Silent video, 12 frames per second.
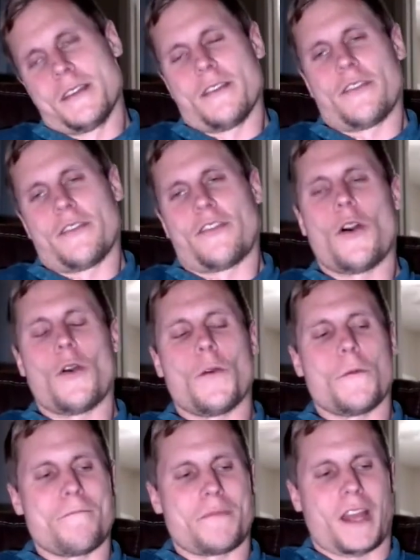
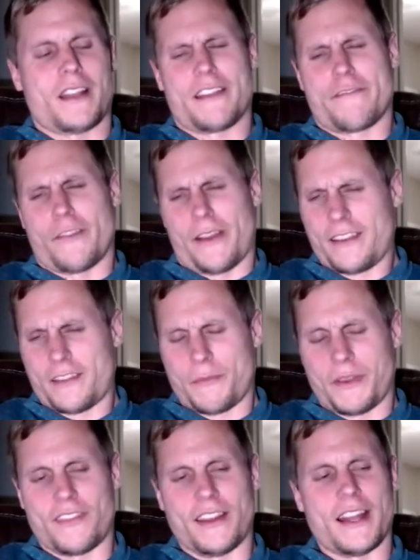So I think for
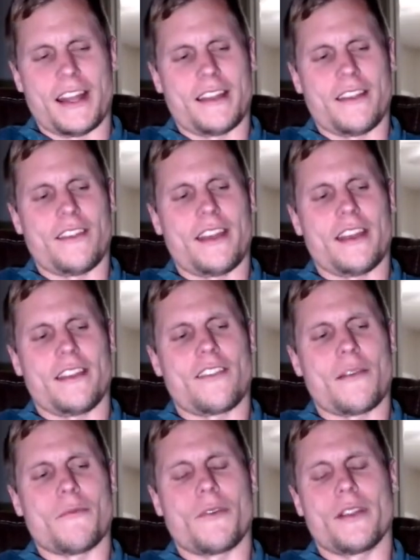intimacy, that is a
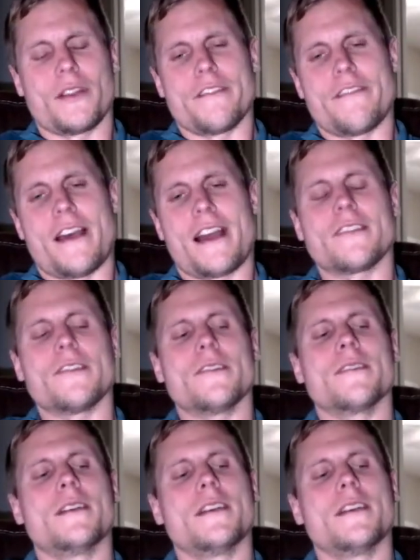somewhat of a factor.